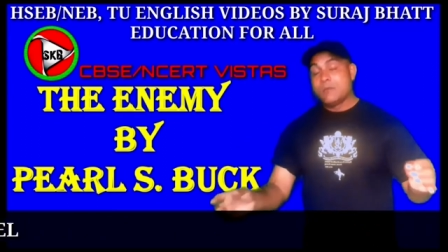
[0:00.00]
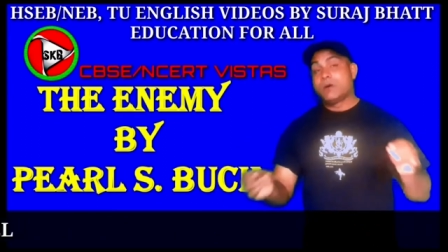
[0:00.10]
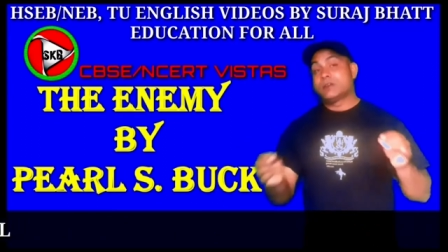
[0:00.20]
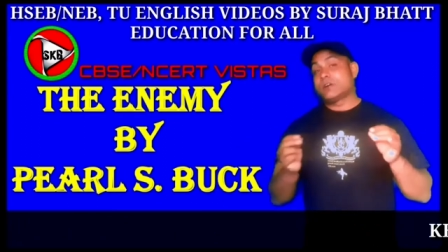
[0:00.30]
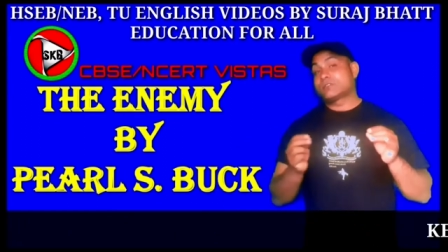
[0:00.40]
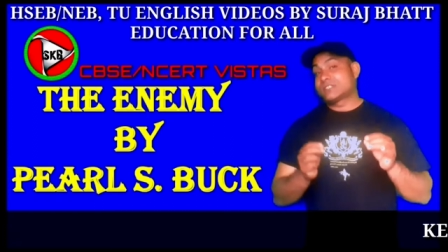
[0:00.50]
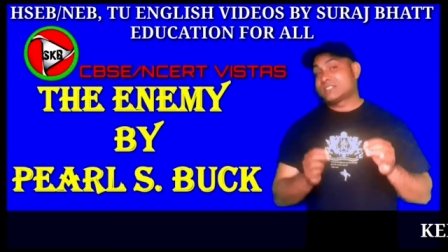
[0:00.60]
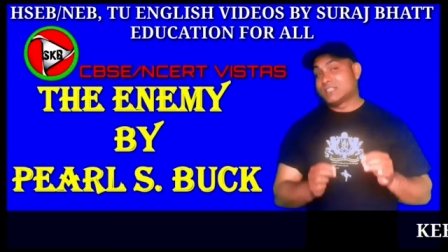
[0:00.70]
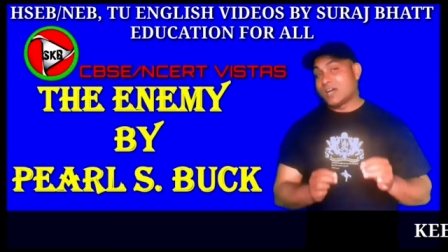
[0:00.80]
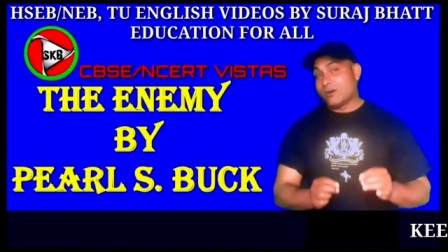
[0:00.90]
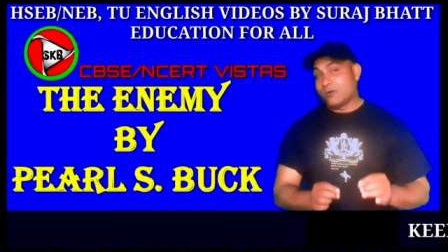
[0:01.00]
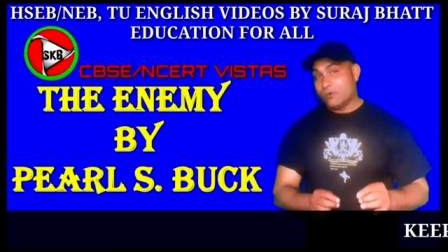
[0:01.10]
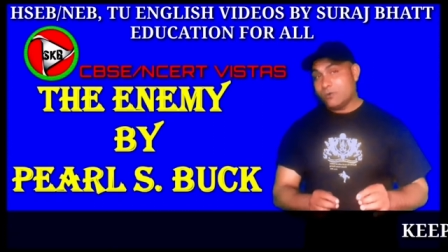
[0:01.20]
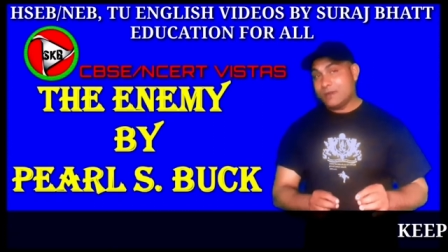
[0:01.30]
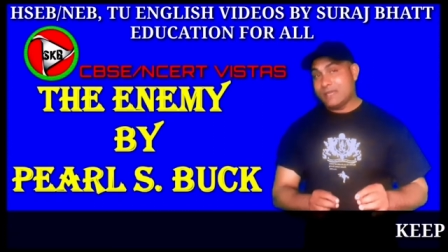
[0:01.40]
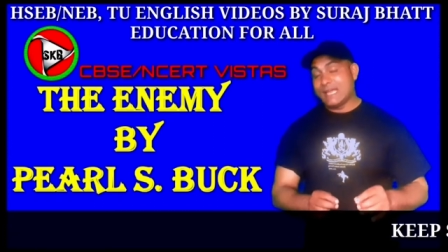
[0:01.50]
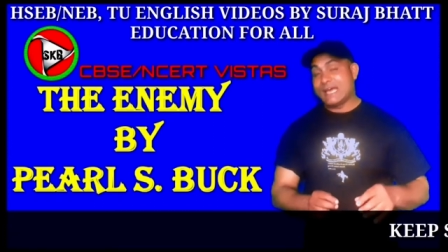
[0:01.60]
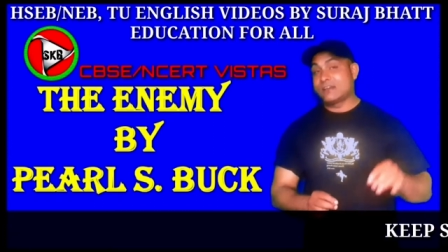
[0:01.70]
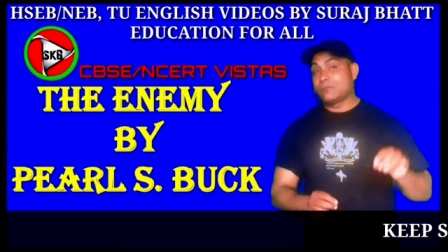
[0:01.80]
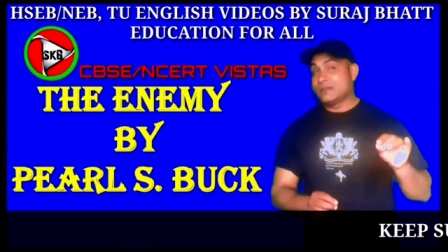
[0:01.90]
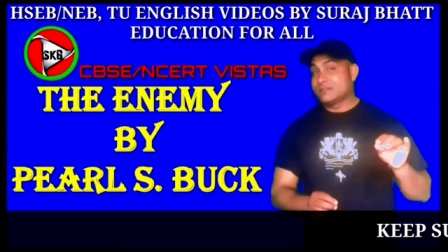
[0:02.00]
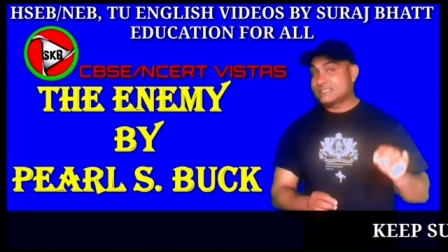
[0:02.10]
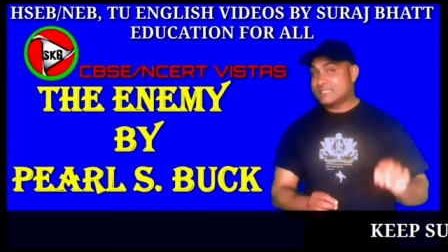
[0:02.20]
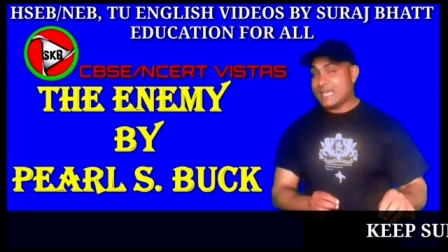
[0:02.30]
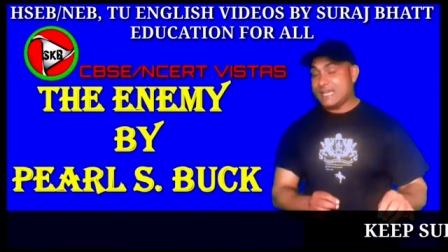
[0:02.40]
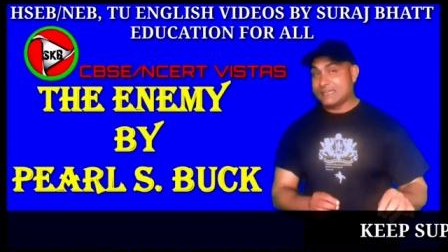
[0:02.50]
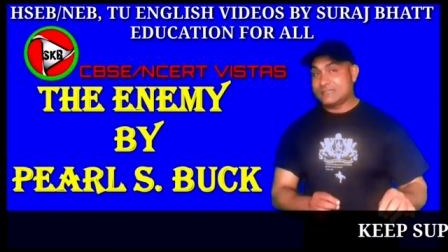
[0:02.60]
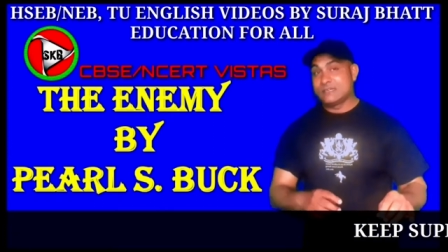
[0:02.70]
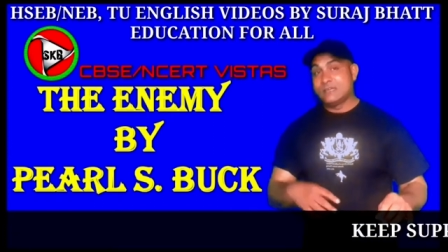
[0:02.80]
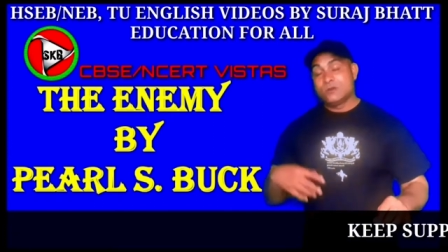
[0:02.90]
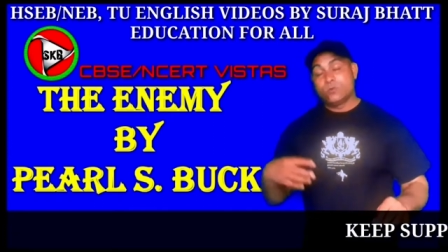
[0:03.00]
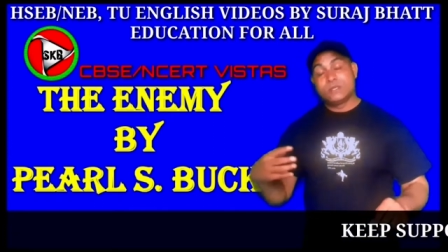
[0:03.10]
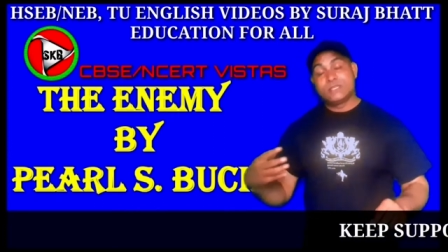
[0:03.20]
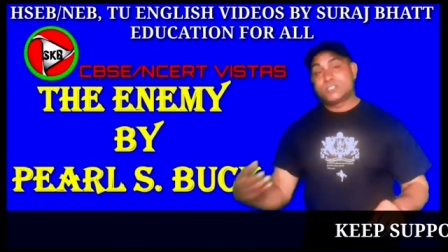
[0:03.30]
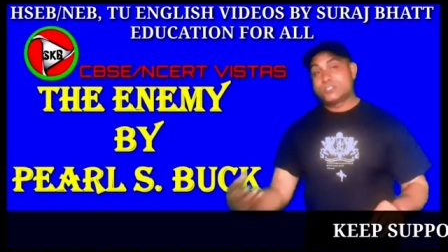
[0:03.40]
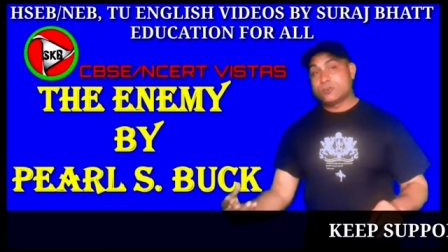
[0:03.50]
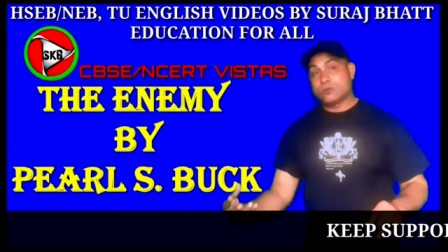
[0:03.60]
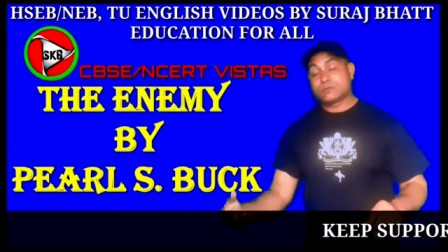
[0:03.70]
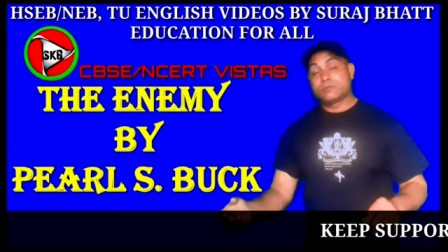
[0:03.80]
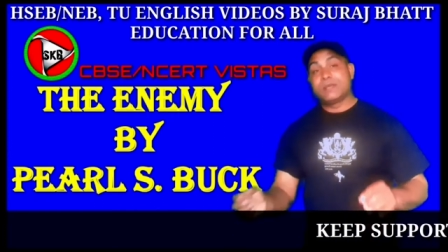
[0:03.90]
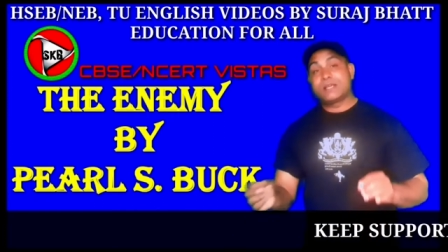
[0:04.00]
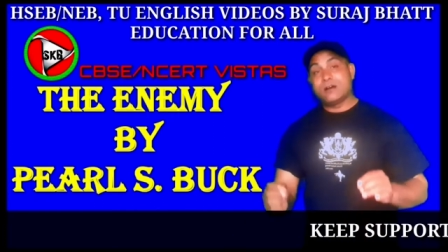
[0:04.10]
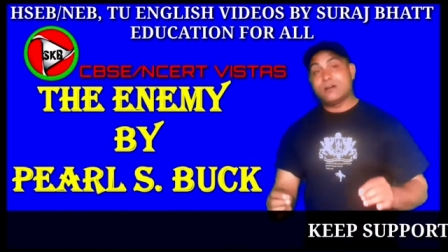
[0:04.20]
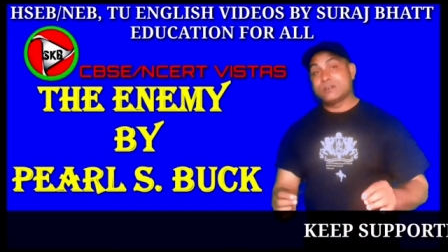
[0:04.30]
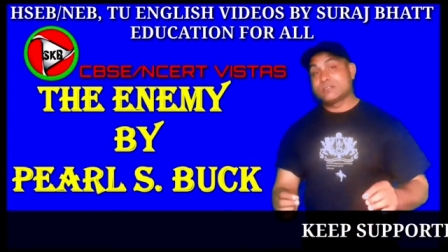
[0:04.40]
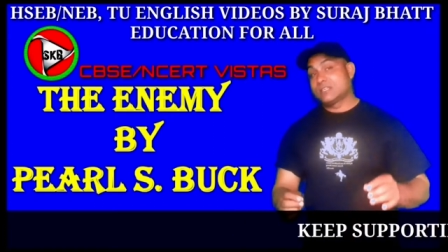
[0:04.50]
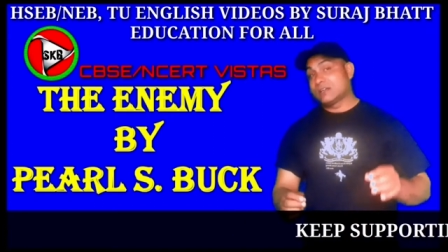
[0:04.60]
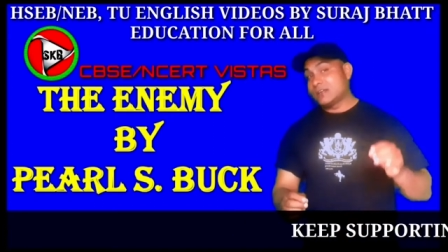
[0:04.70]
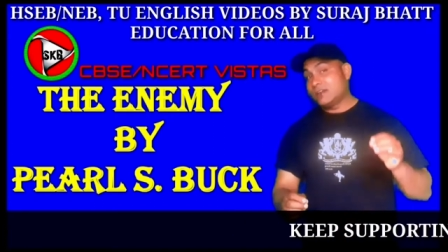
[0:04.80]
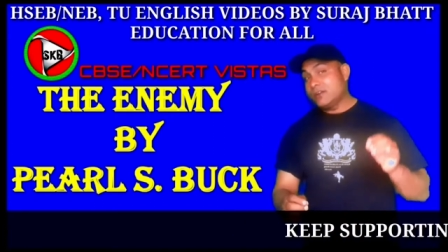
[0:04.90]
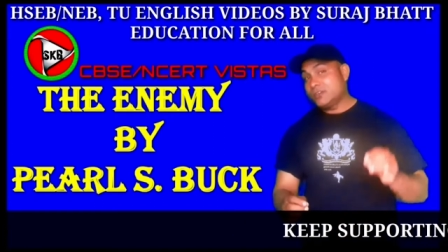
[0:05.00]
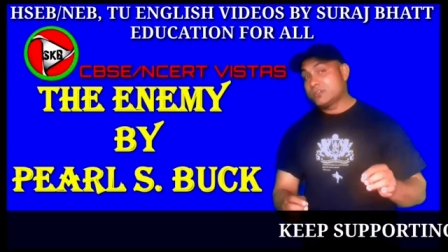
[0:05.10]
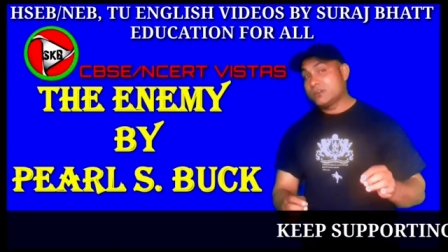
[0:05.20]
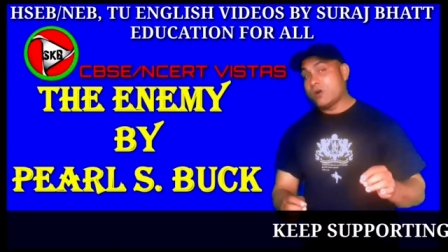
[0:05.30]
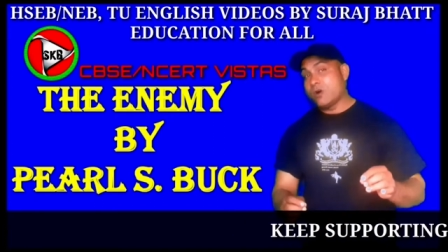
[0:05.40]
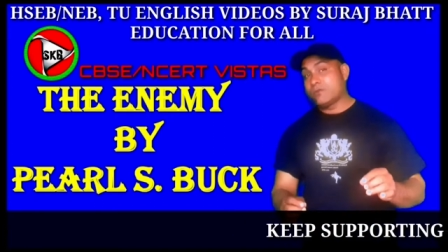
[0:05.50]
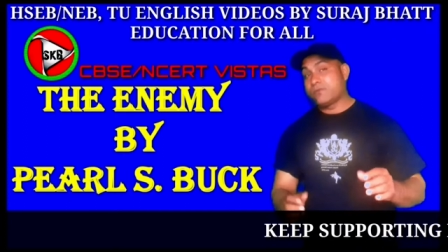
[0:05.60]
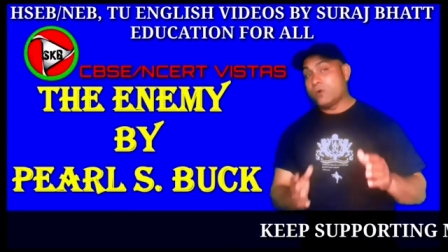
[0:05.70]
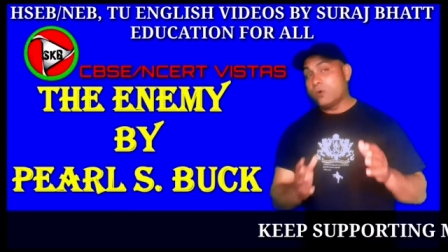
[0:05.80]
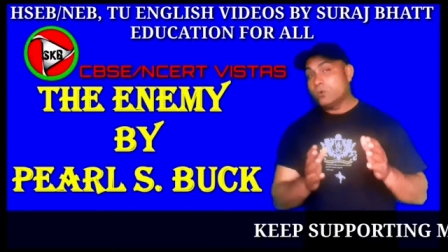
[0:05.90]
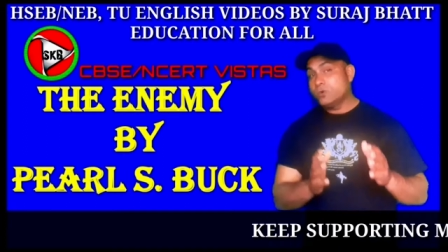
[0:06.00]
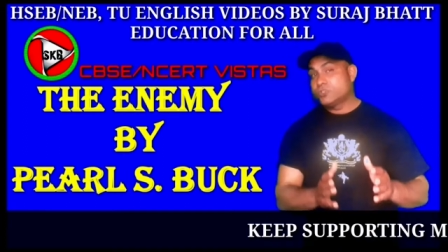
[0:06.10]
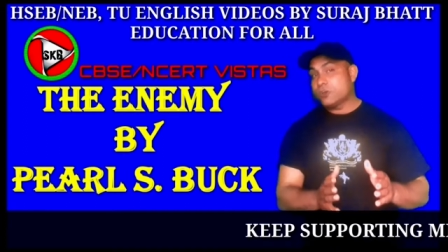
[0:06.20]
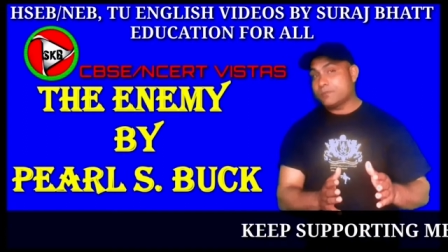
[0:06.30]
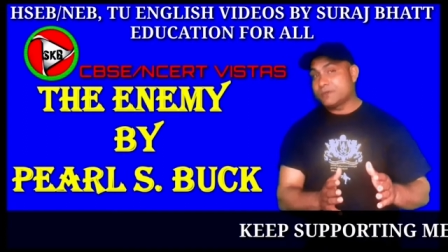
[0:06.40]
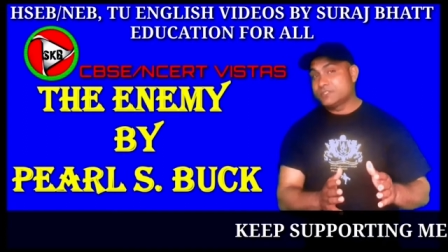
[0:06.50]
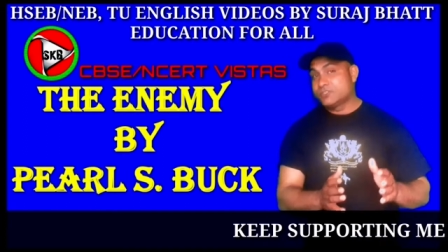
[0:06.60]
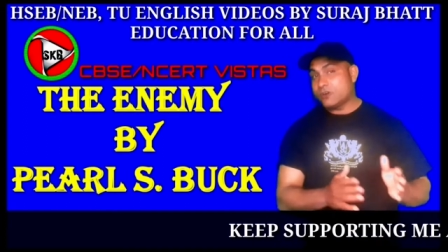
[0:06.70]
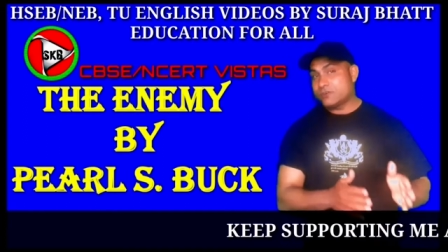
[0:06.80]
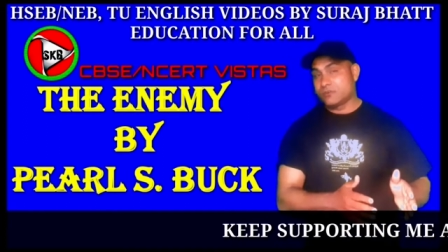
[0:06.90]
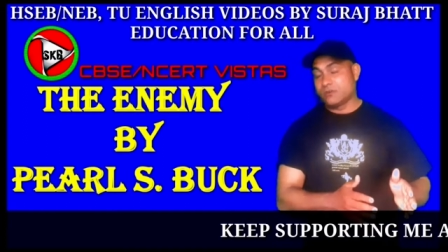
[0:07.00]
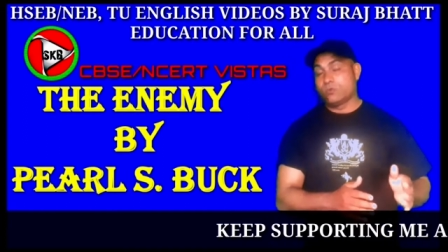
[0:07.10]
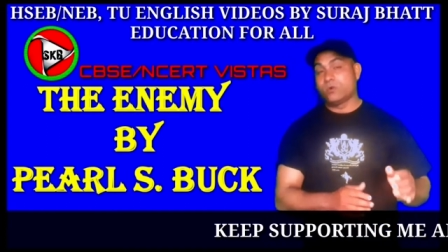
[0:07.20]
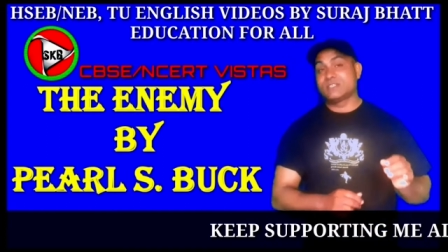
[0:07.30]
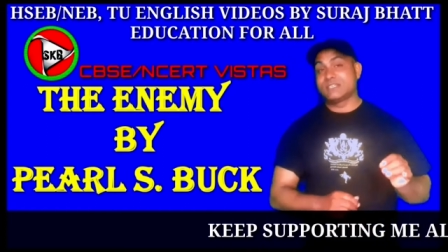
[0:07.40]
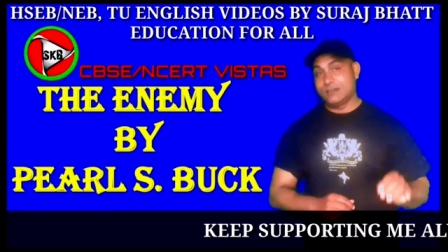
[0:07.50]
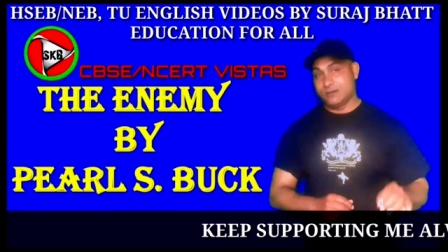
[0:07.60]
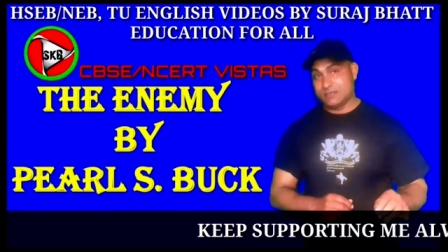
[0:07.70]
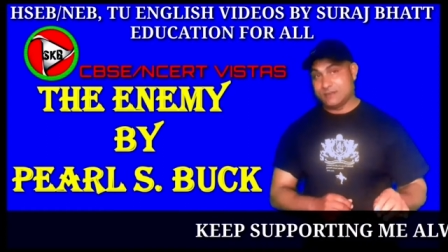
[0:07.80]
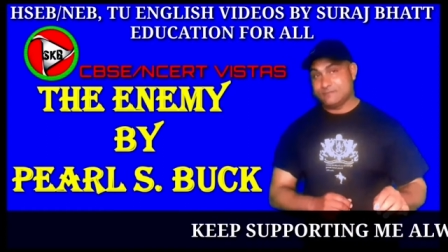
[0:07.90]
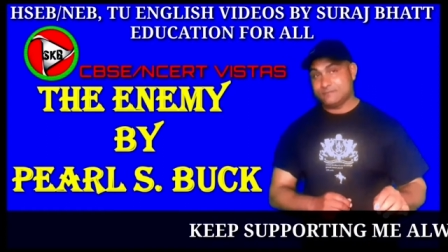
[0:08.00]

But Dr. Siddharth Hoki hadn't been sent with the troops because the condition of old Japanese general wasn't good.